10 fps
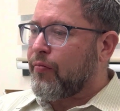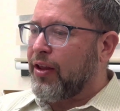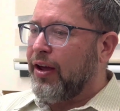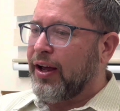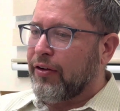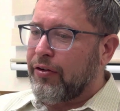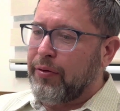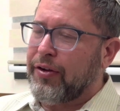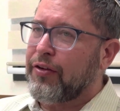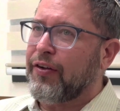encounters. I
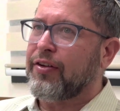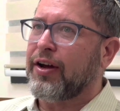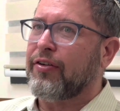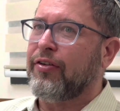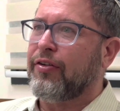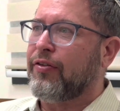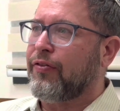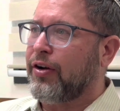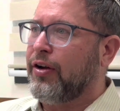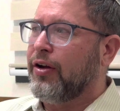wouldn't say interfaith encounters.
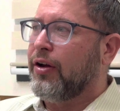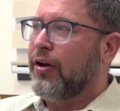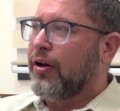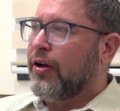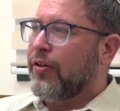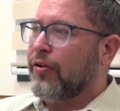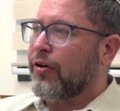These